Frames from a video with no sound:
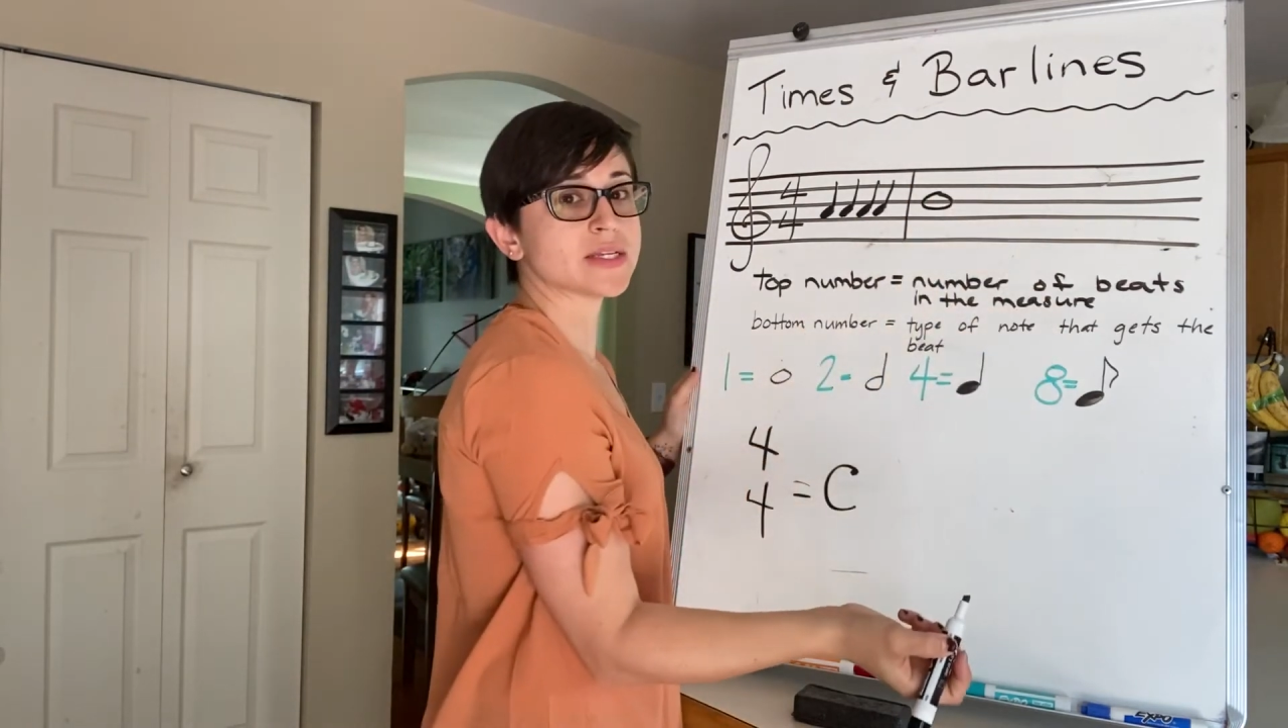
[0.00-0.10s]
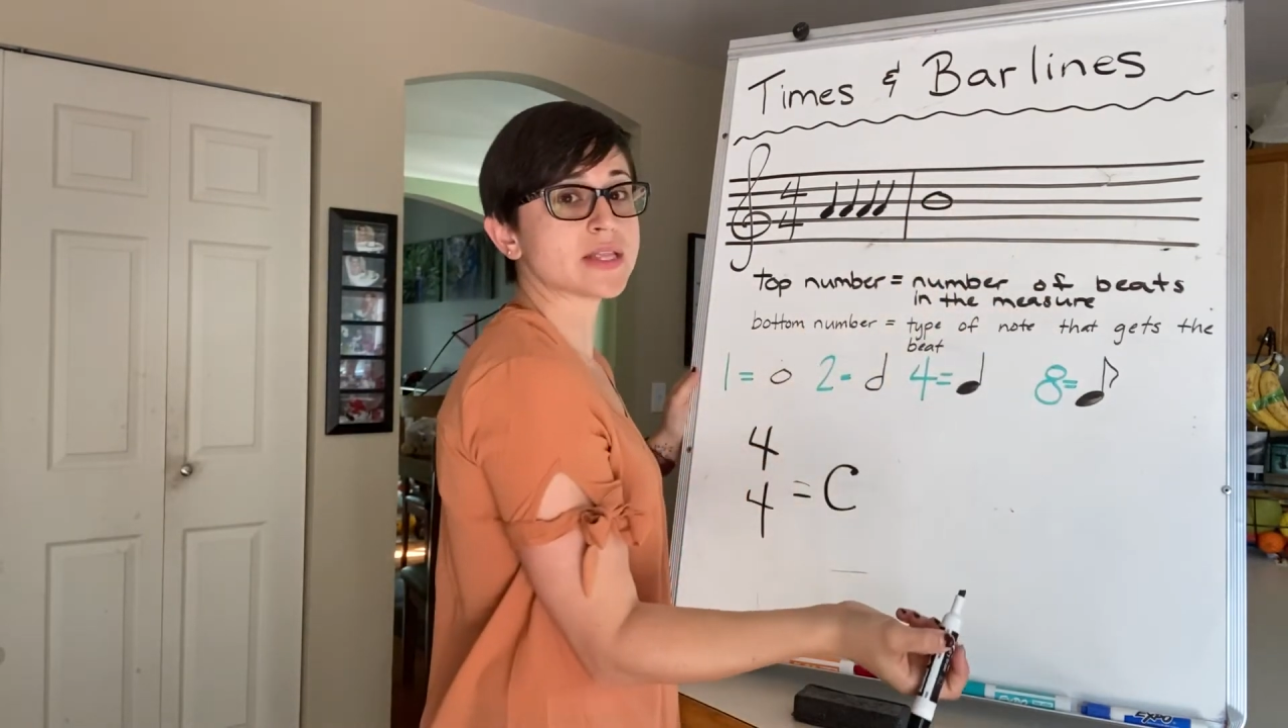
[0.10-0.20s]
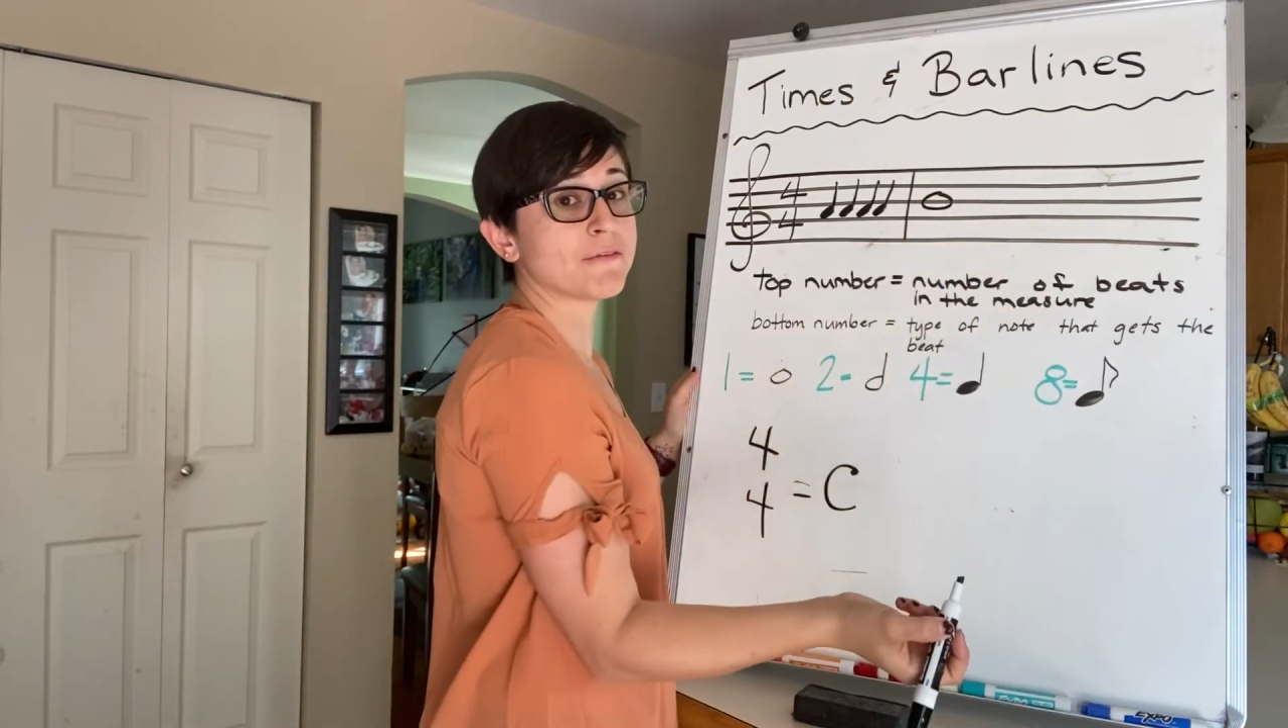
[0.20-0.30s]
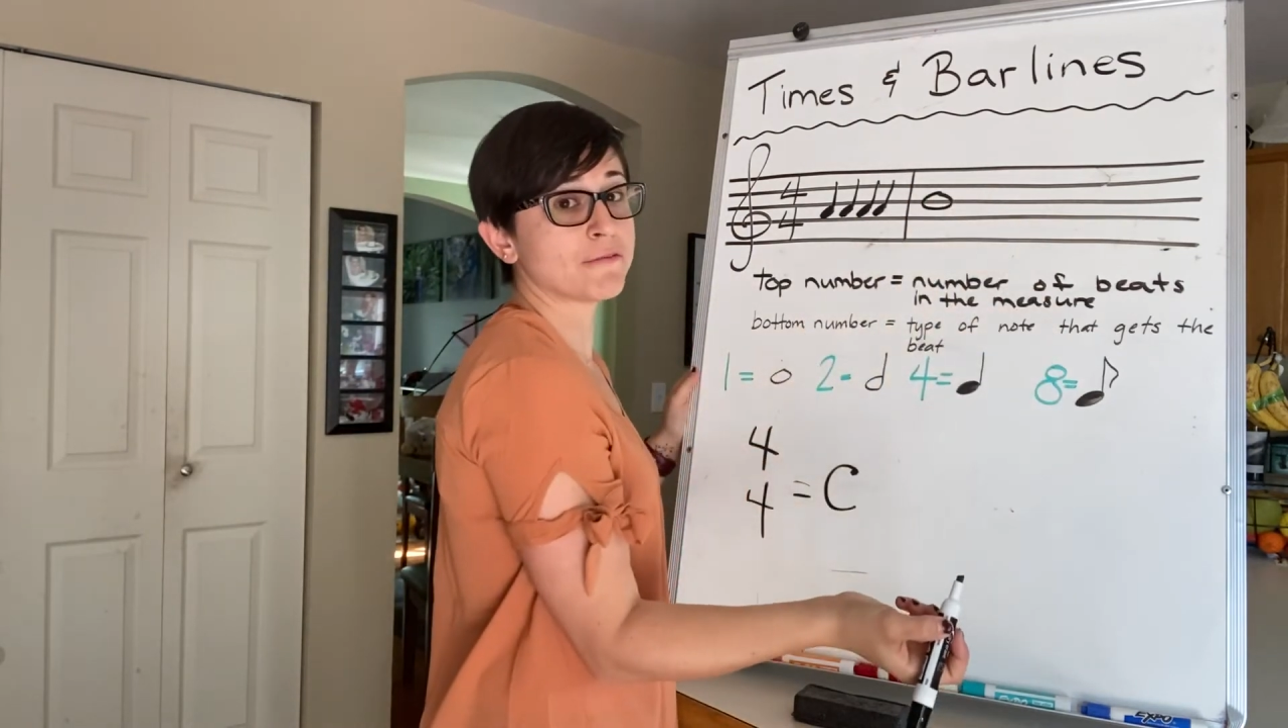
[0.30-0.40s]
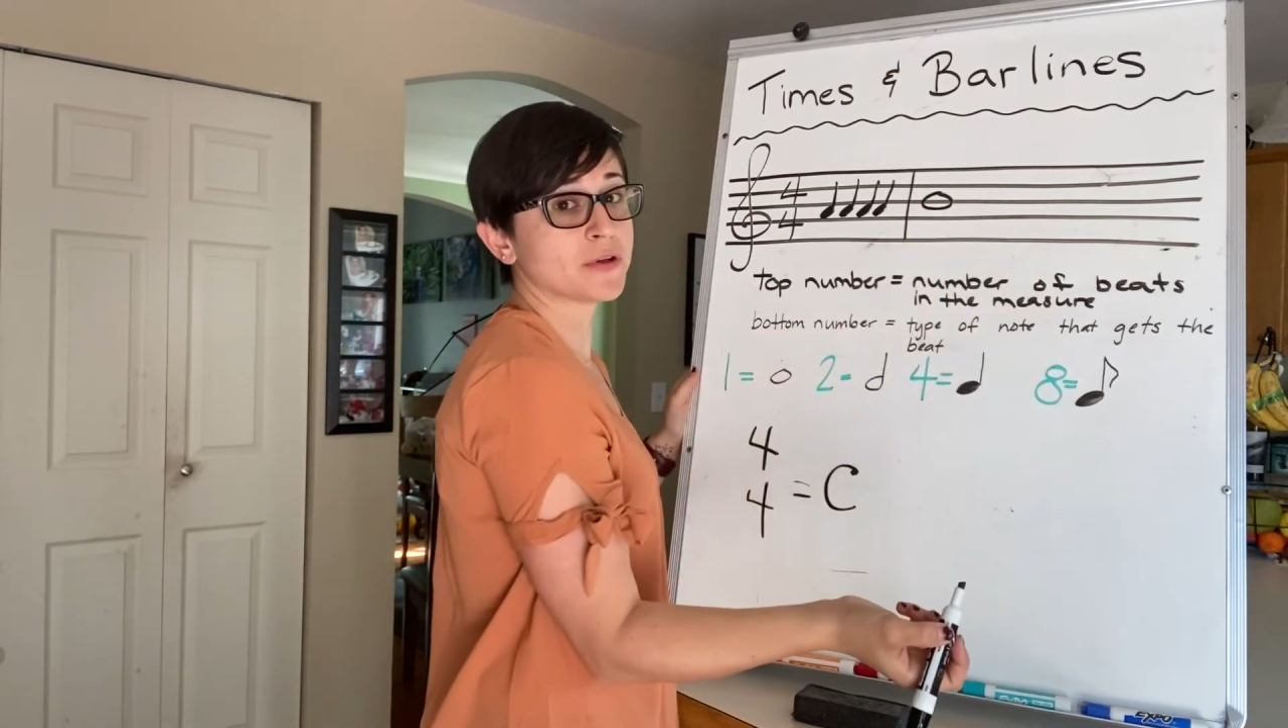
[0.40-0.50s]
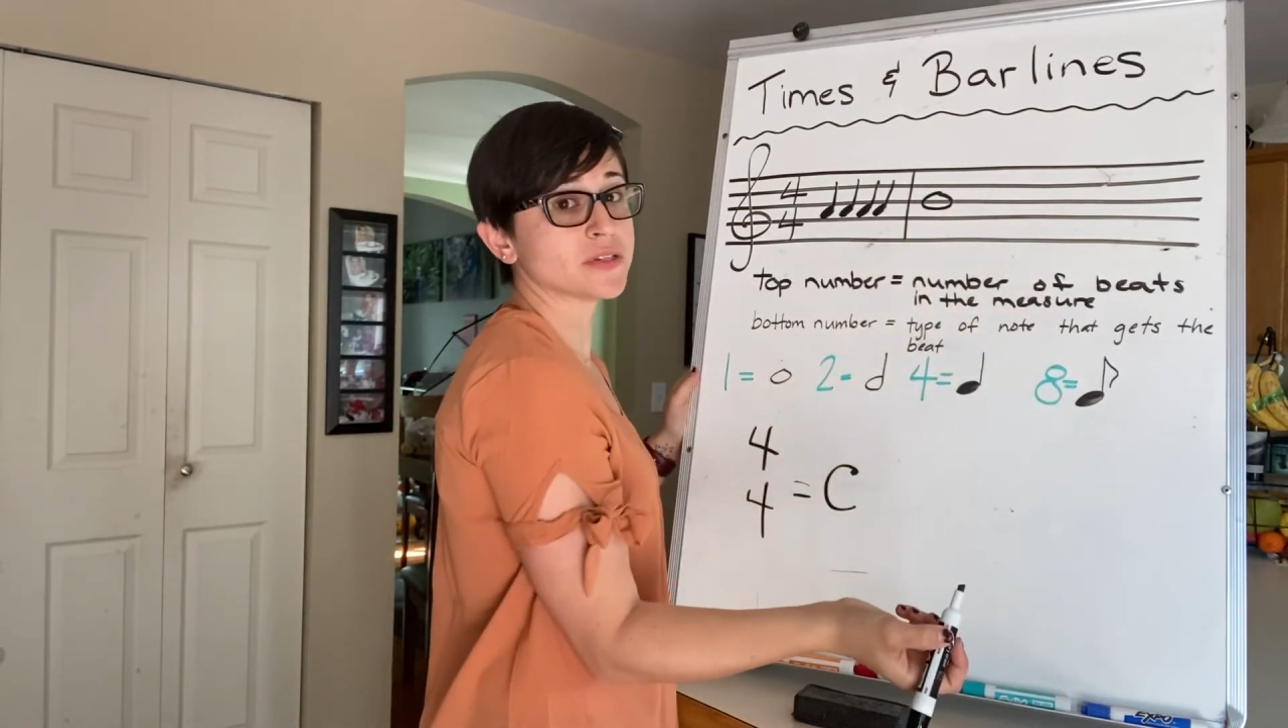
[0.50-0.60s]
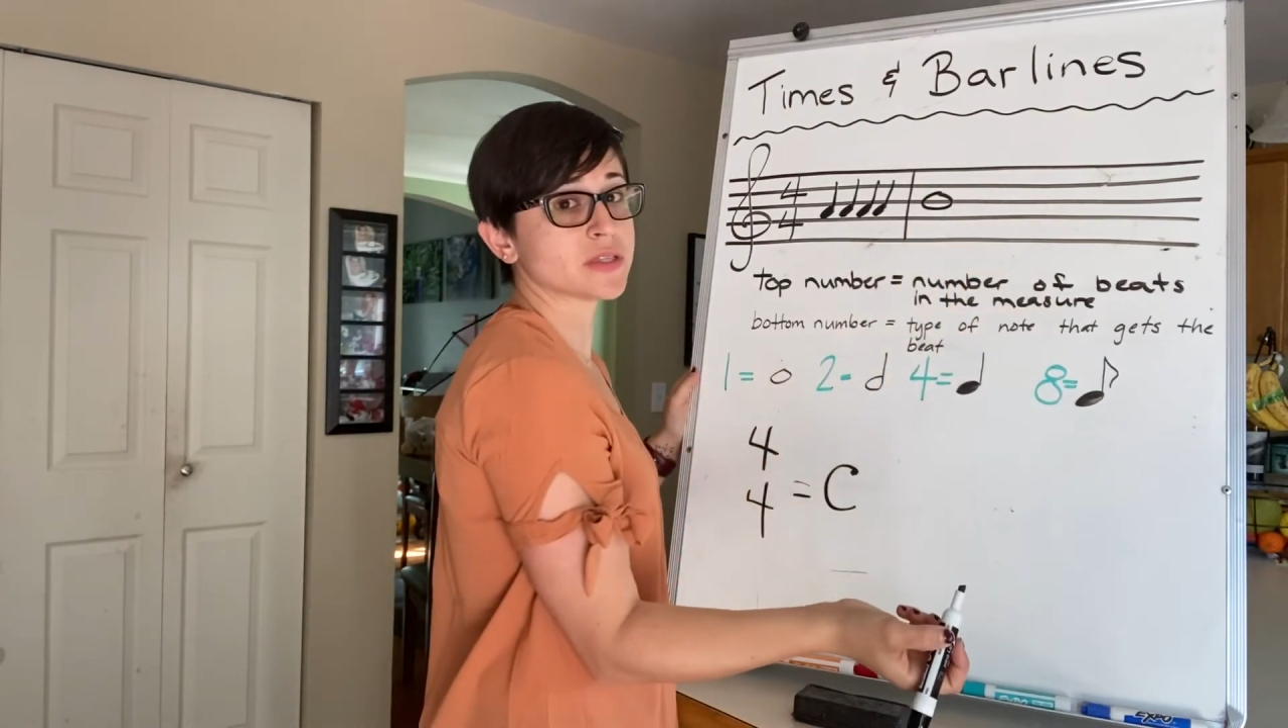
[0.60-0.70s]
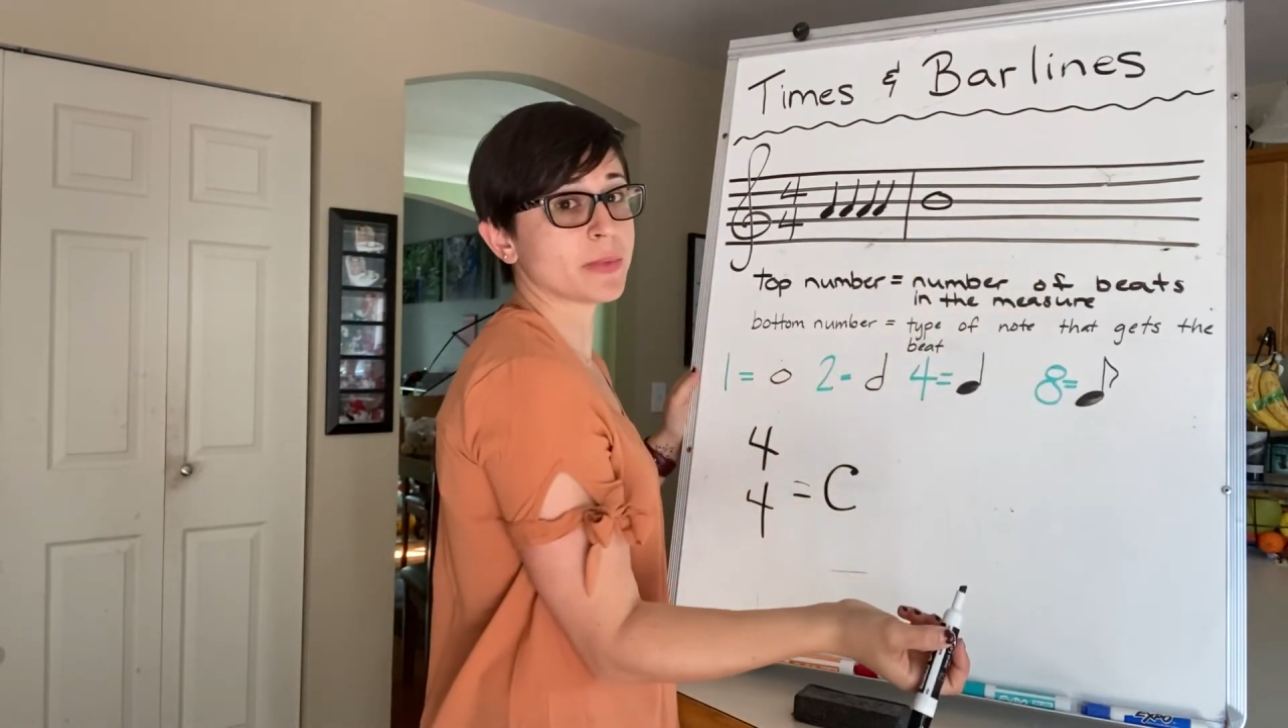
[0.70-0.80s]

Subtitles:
that fills the